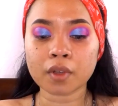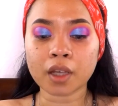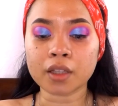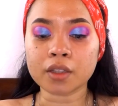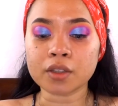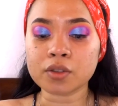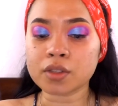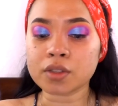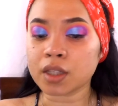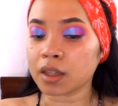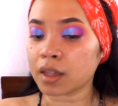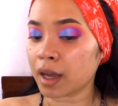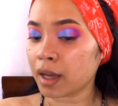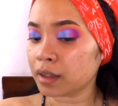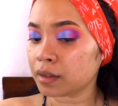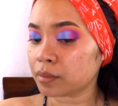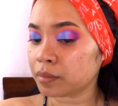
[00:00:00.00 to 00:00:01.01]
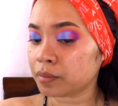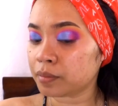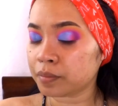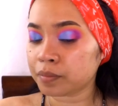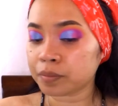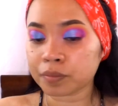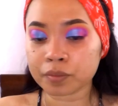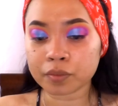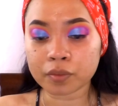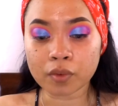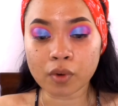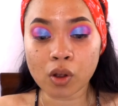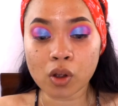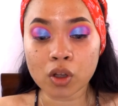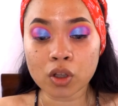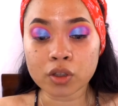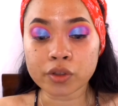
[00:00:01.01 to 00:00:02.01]
Can you see that?
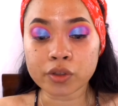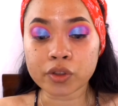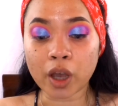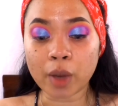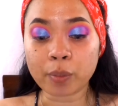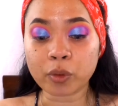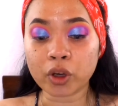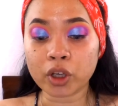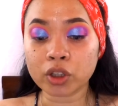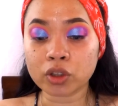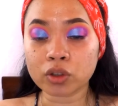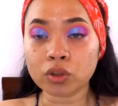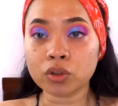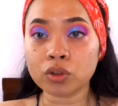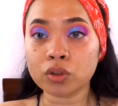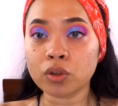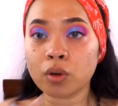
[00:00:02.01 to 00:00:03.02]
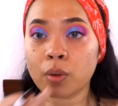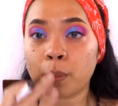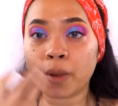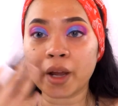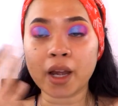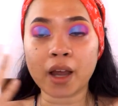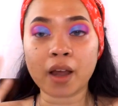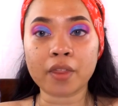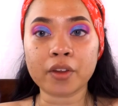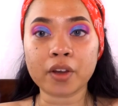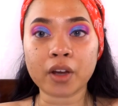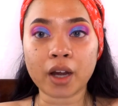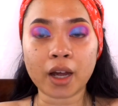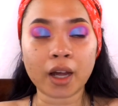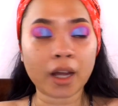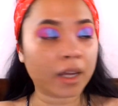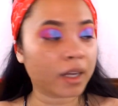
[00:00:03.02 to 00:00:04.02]
So I'm going to do my other
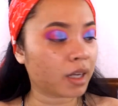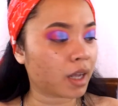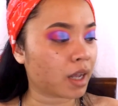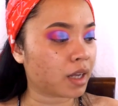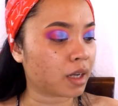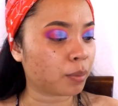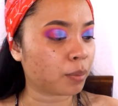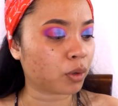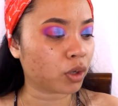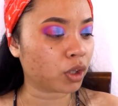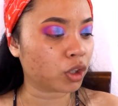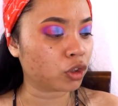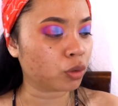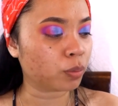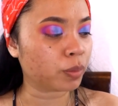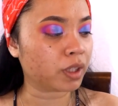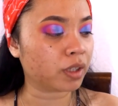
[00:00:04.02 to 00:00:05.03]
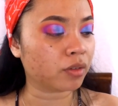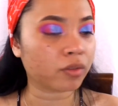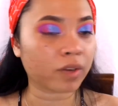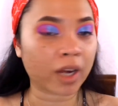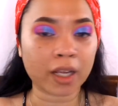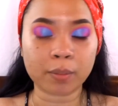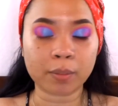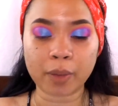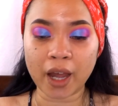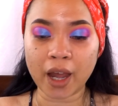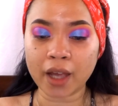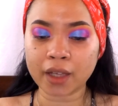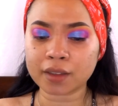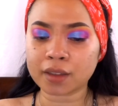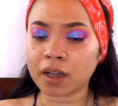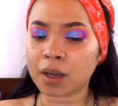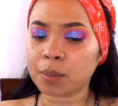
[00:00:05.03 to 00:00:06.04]
eye and I'm going to be right
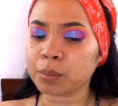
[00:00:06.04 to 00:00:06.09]
back.